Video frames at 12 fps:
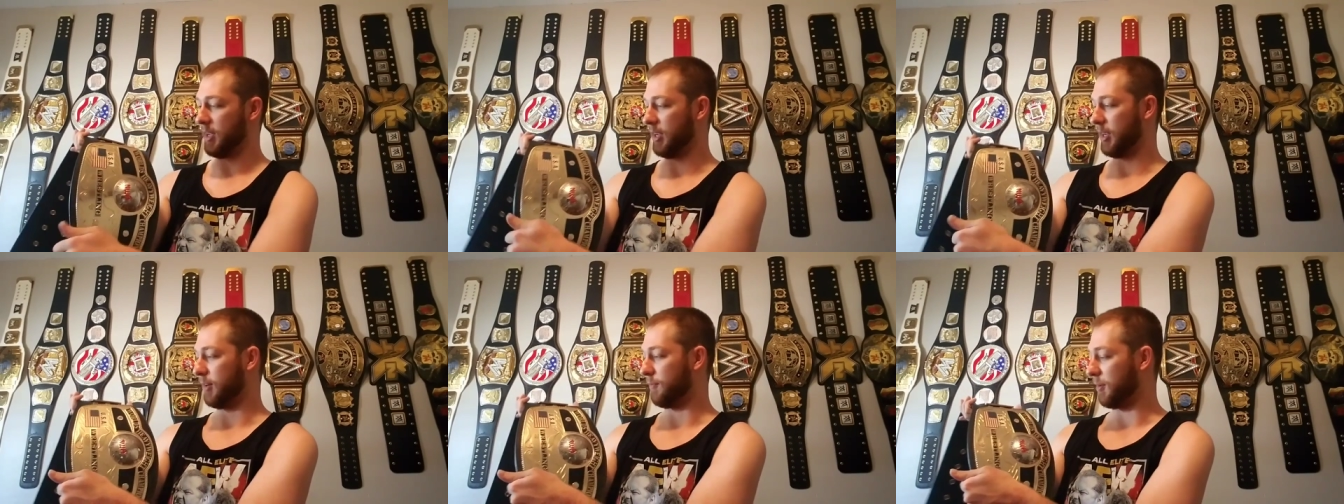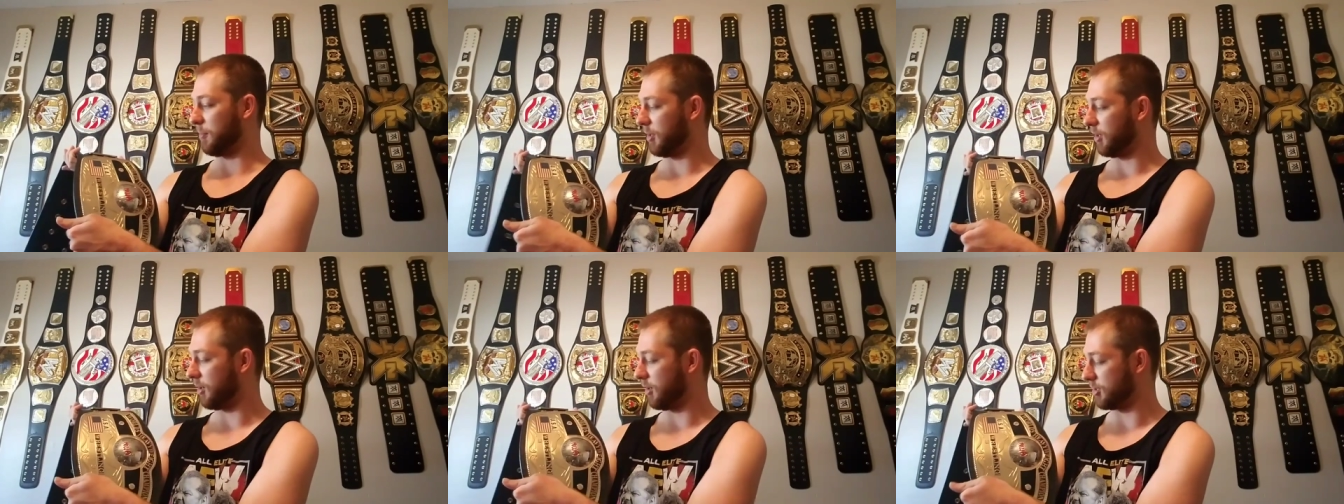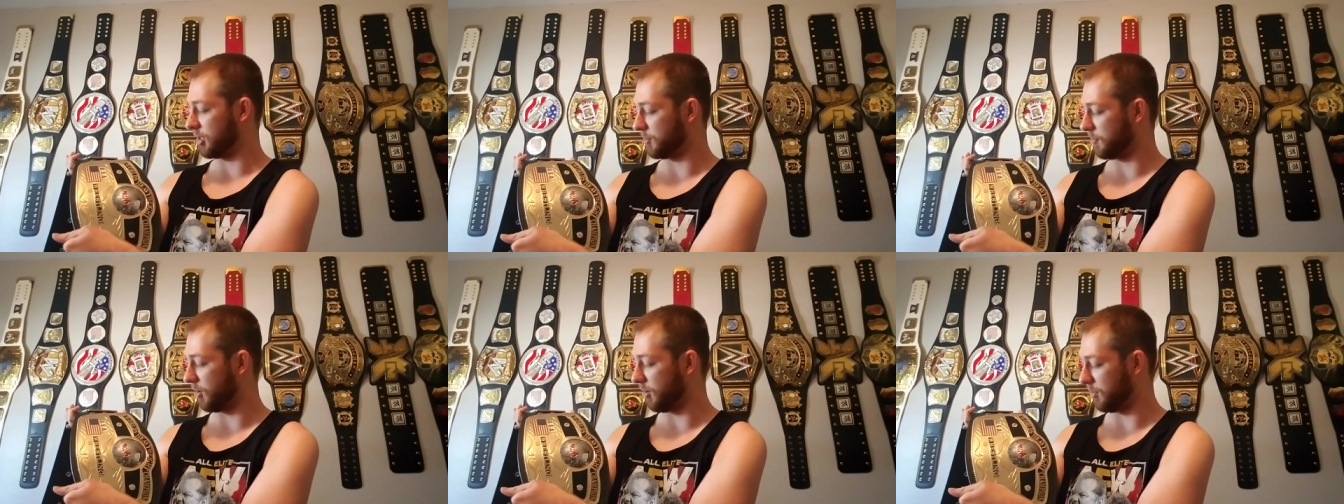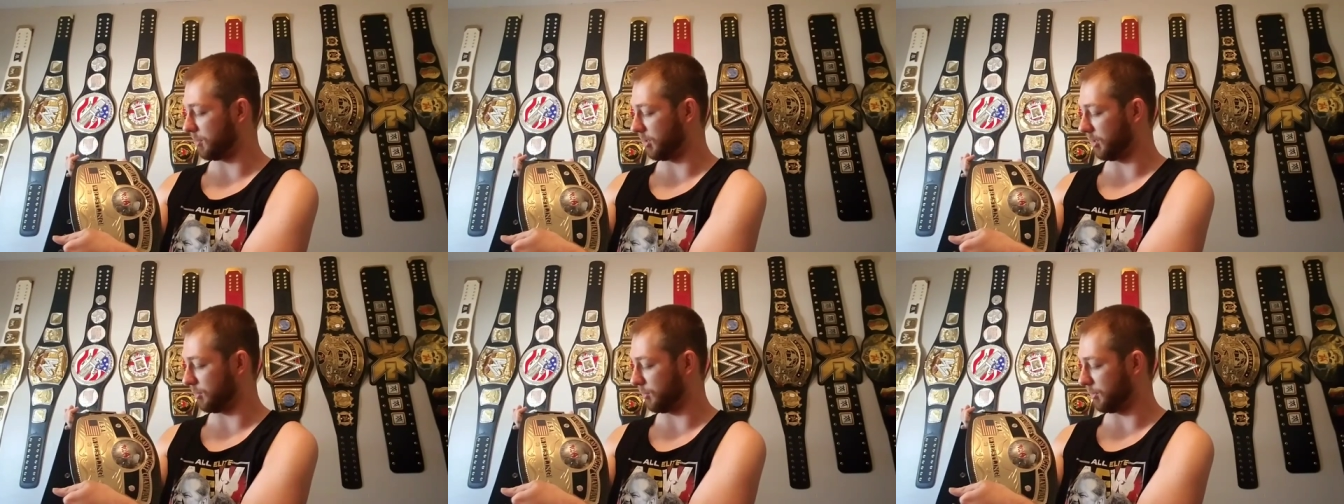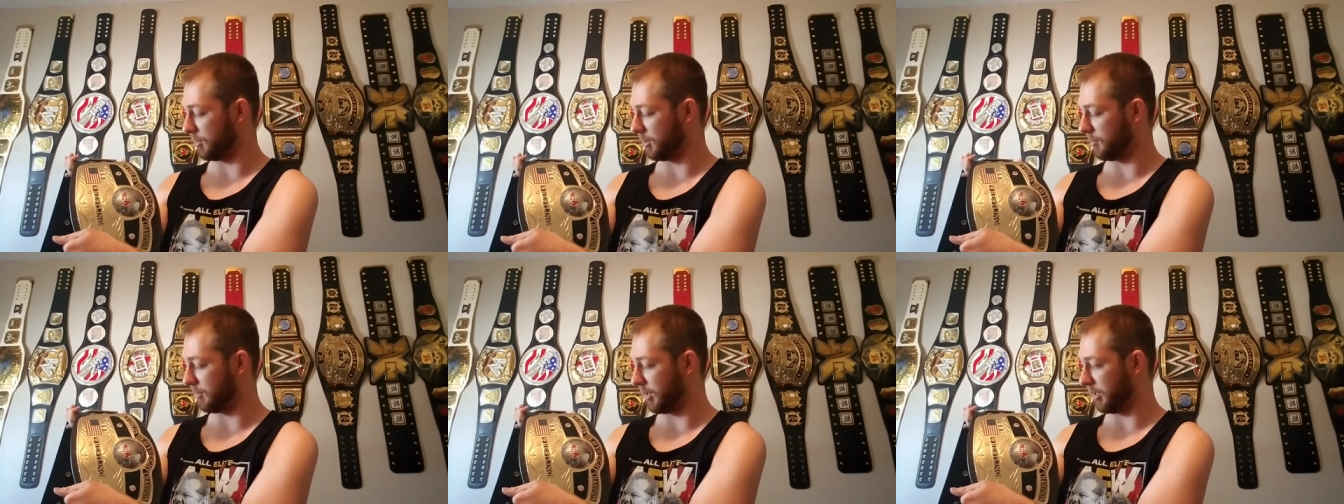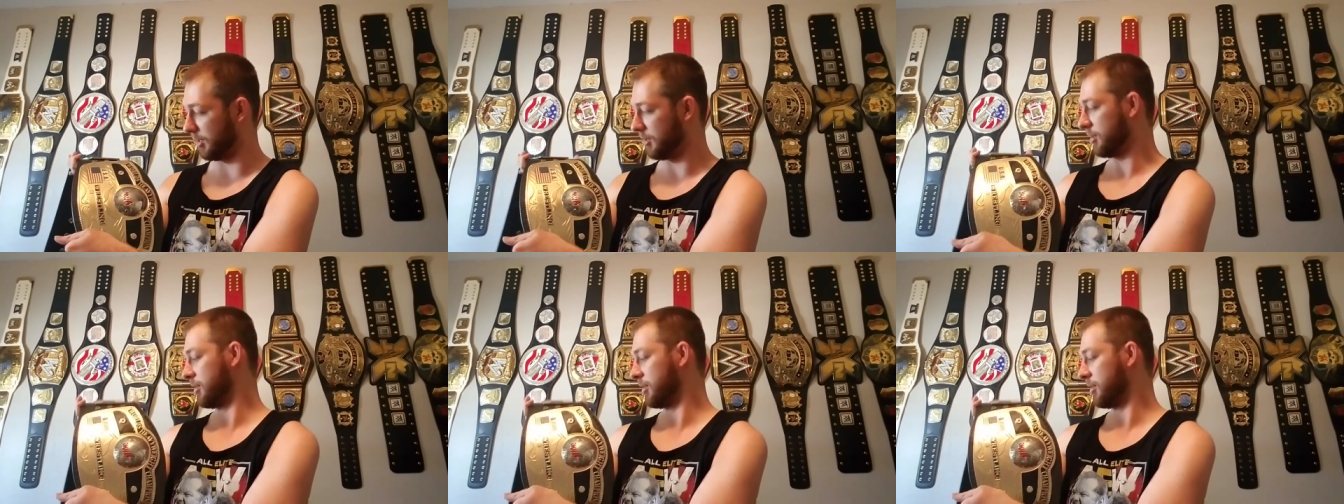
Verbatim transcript: And if I'm being honest, it's probably within my,